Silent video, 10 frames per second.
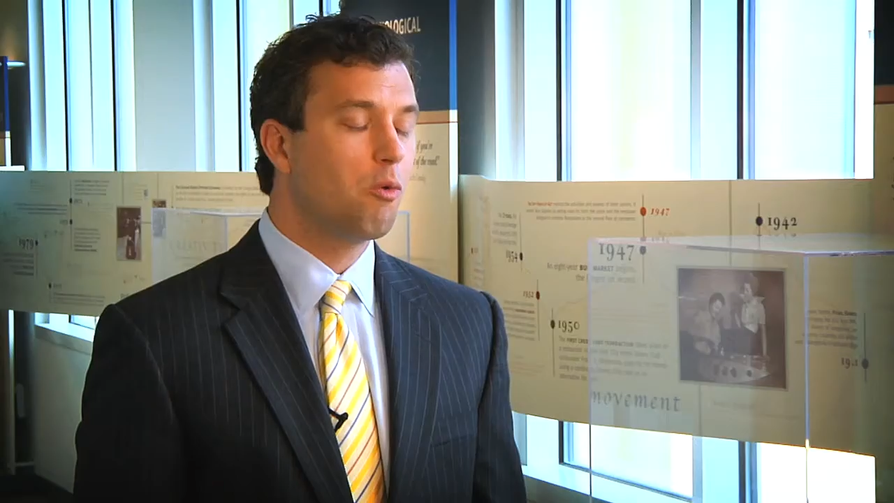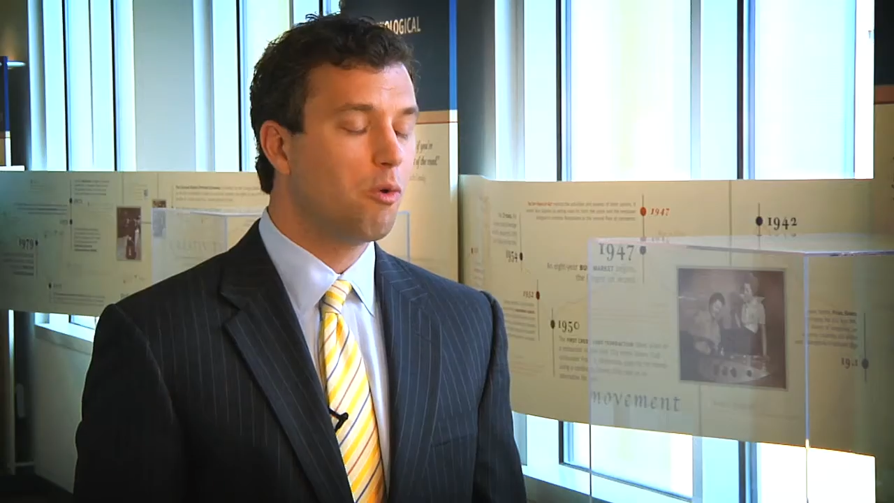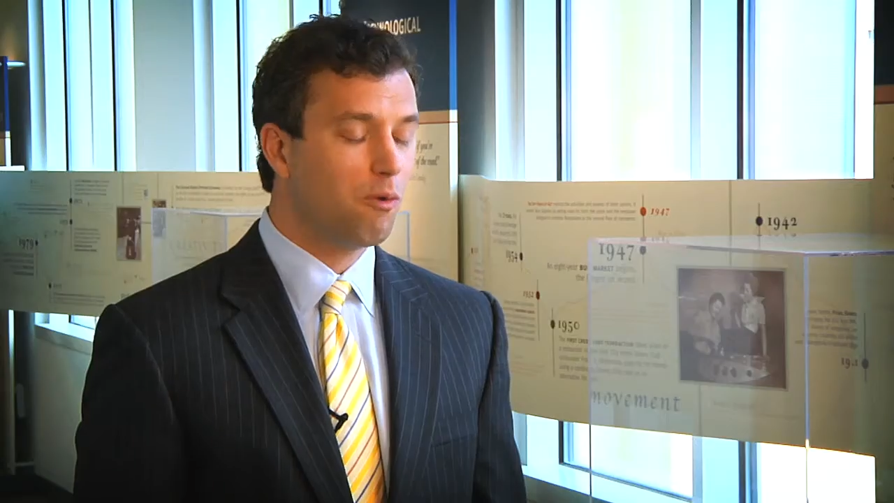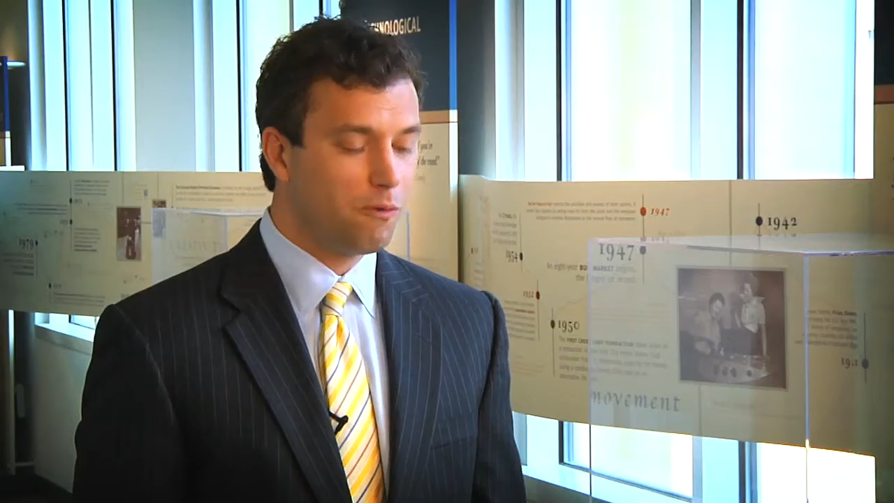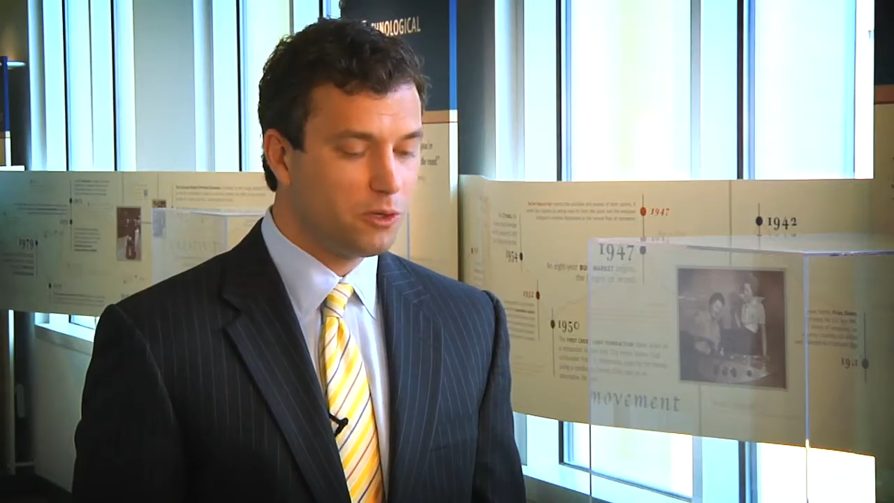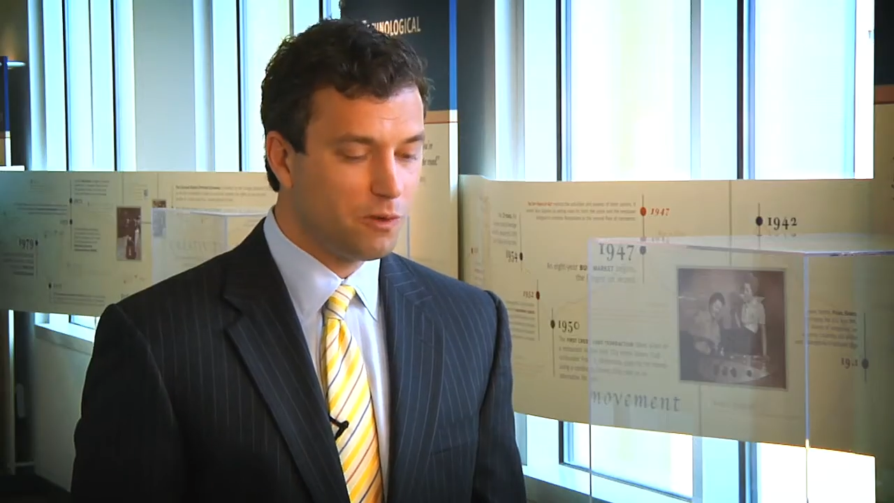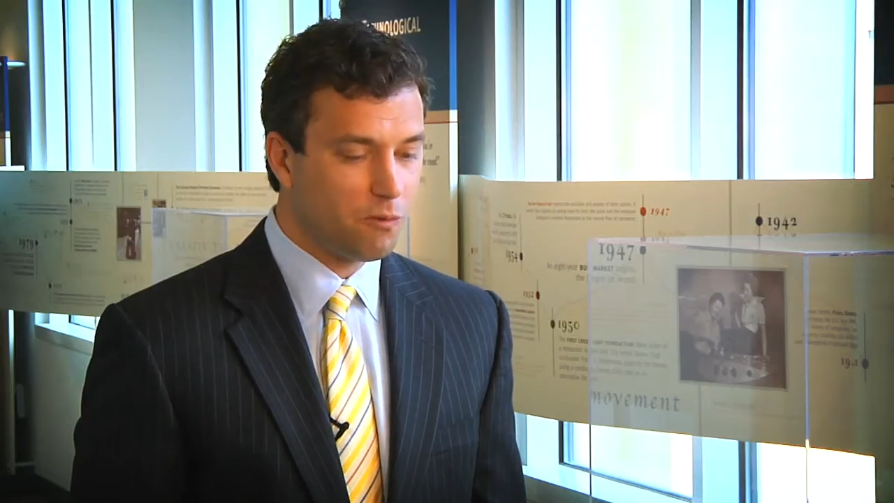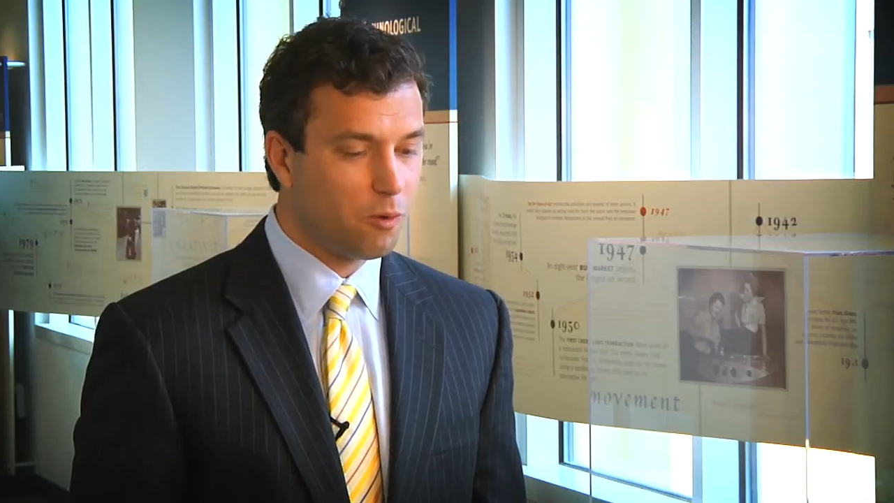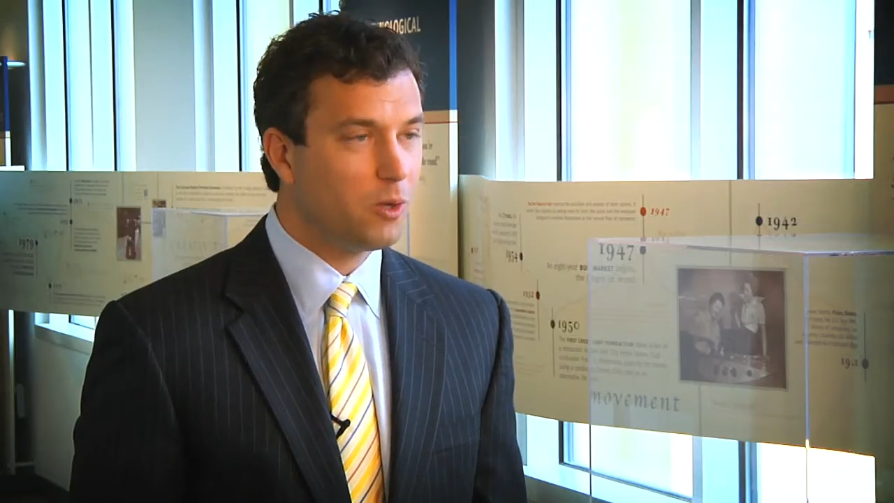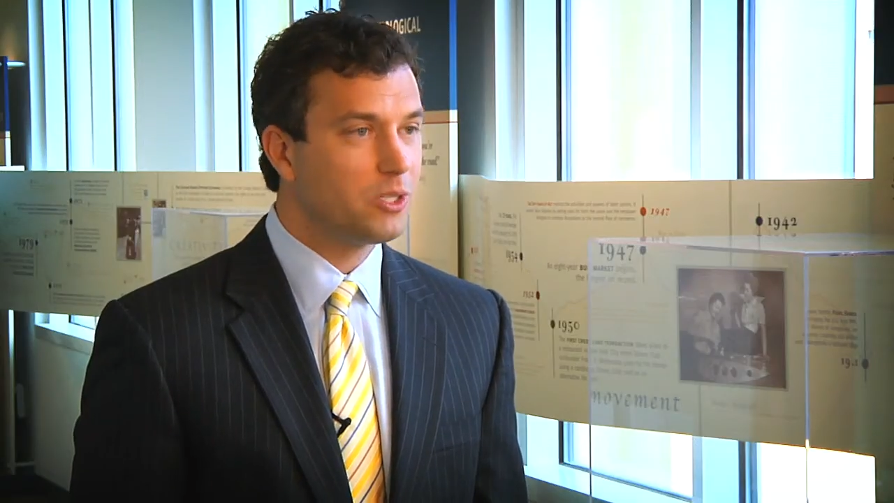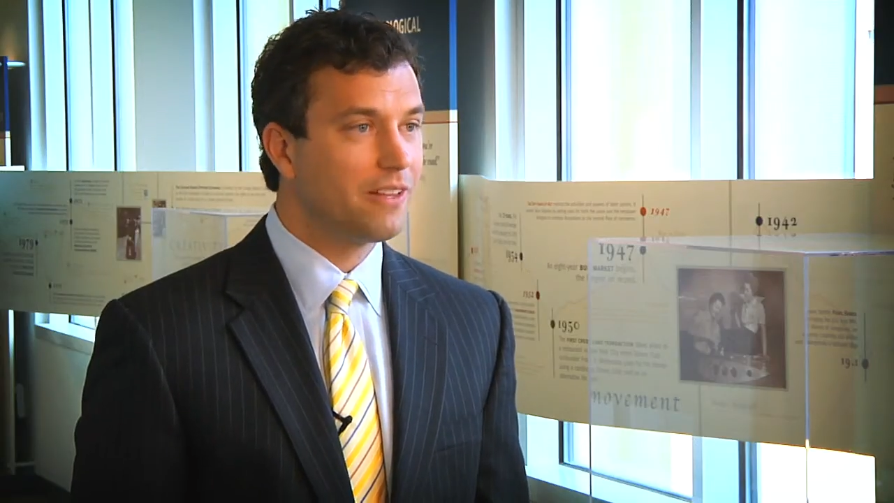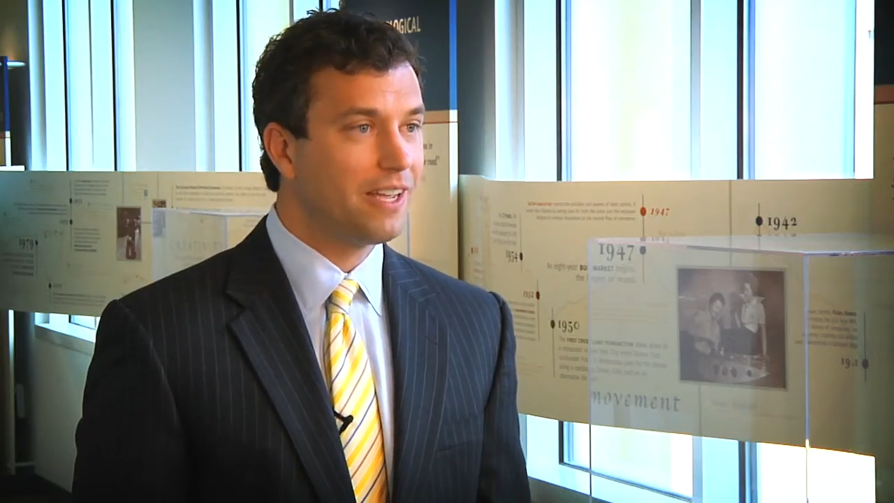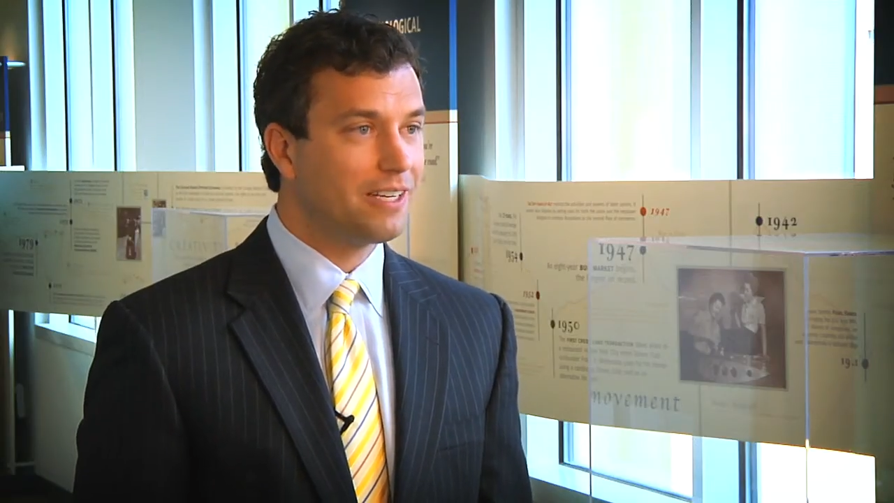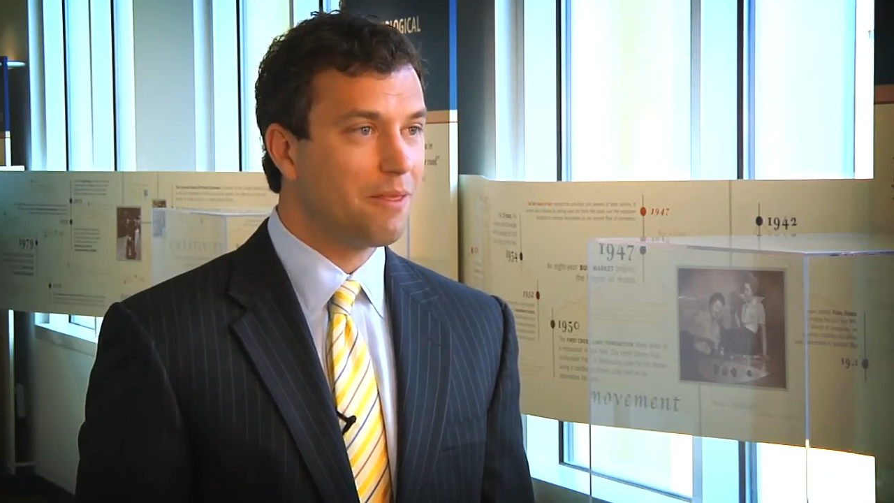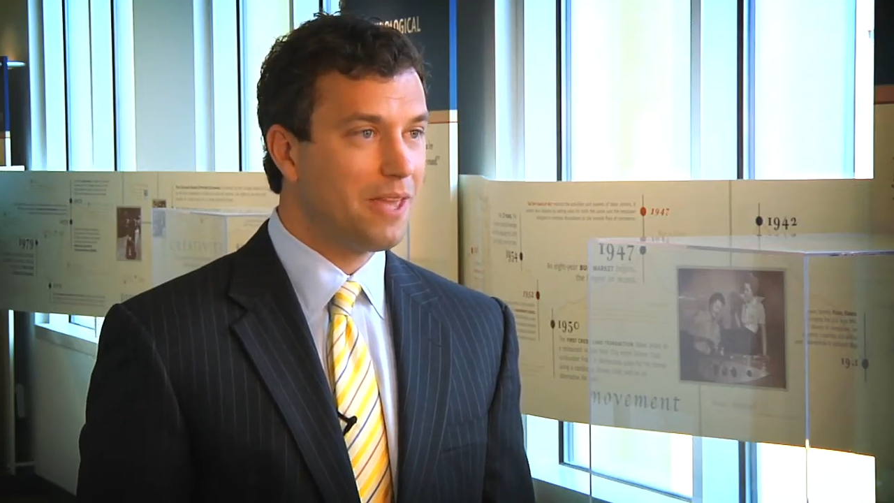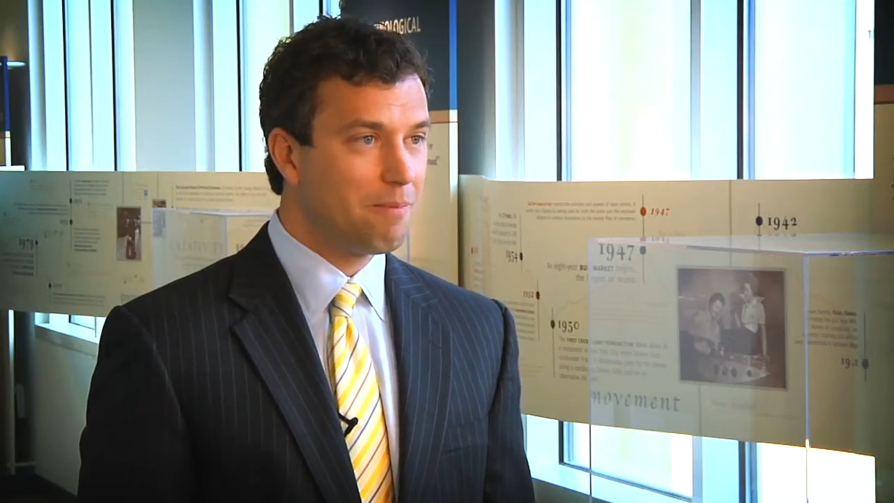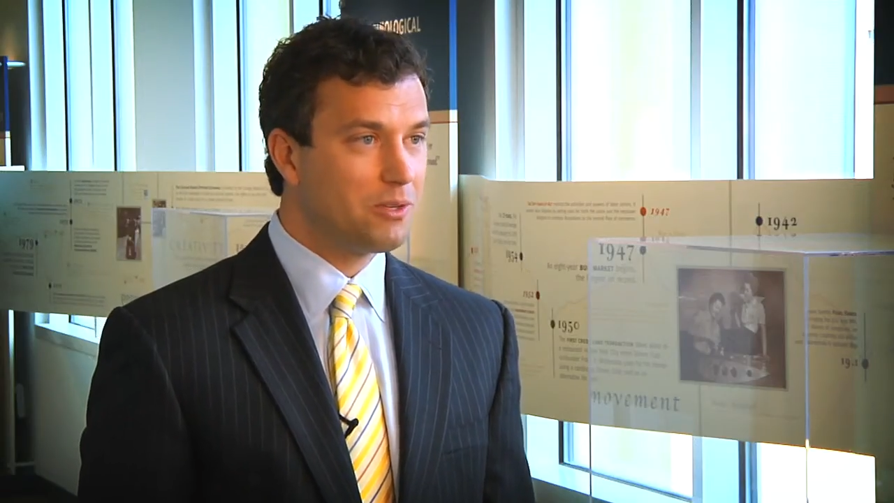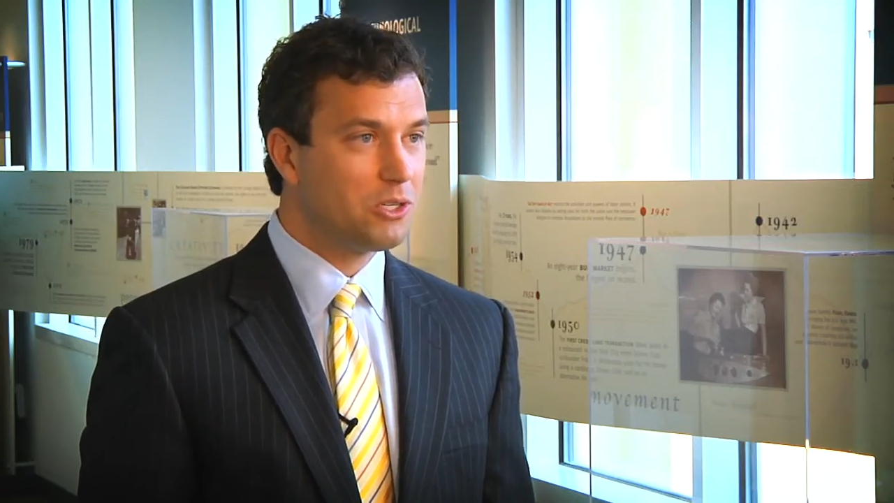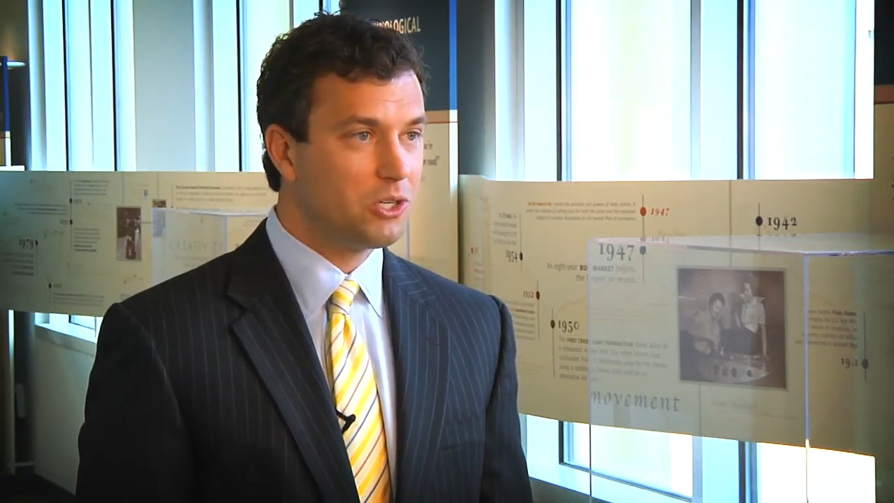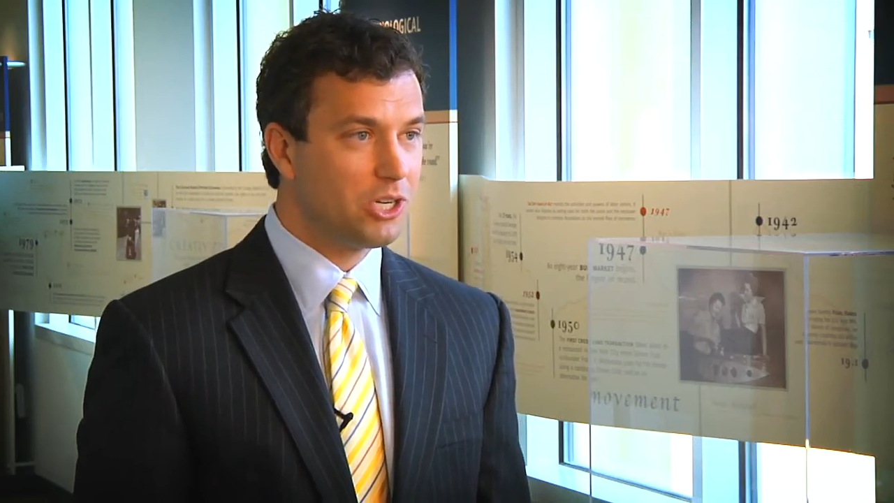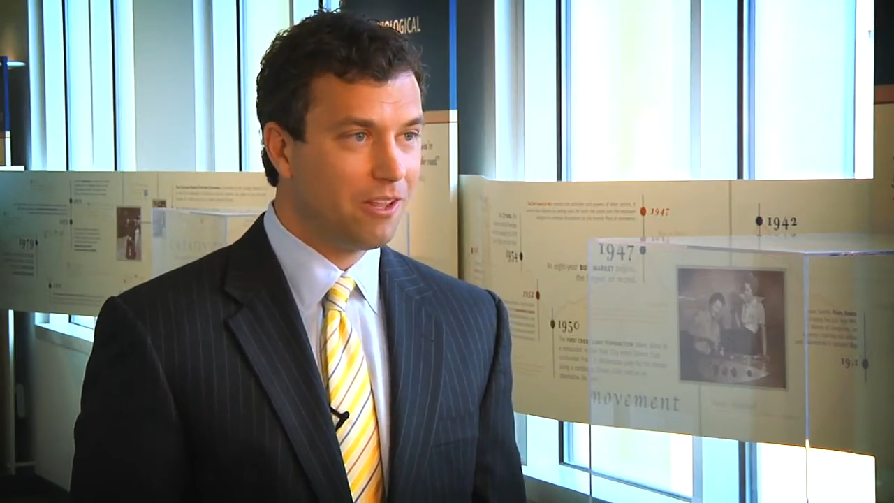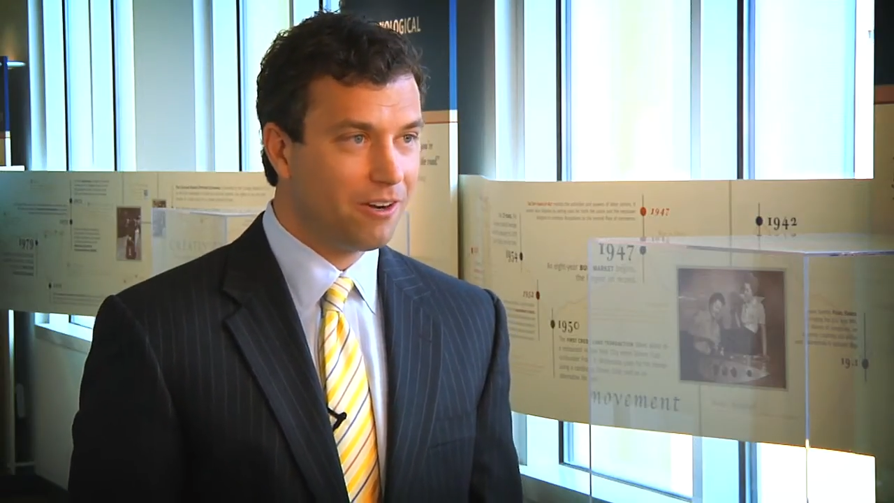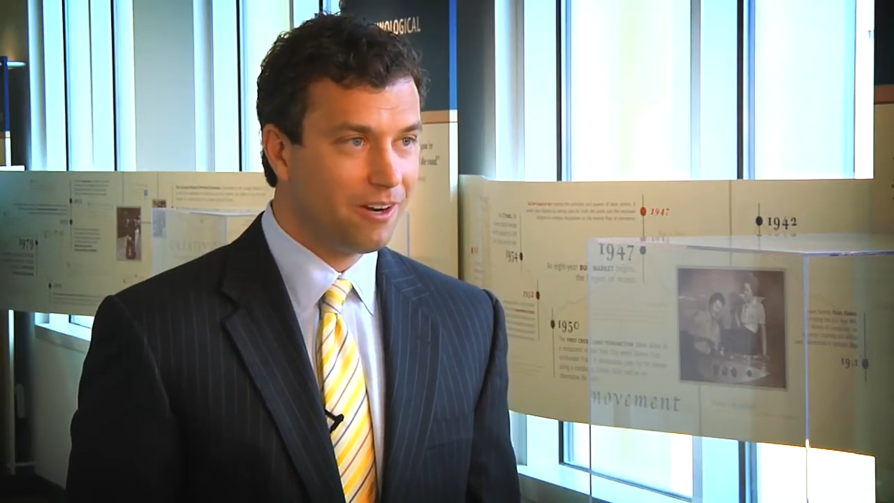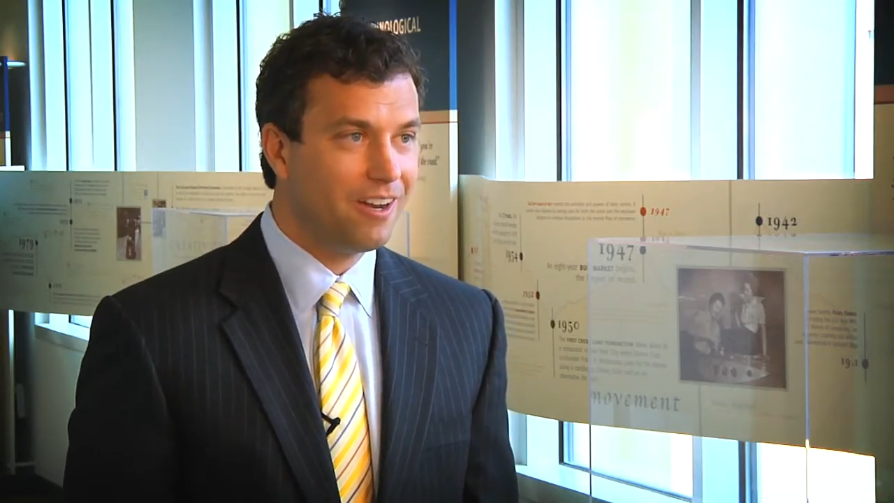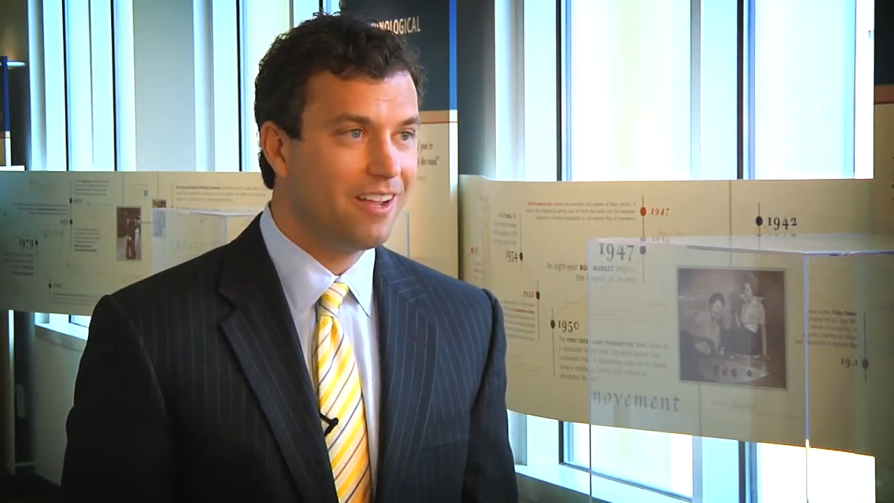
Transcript: Well, first and foremost, I'd like to thank Mr. Scheller.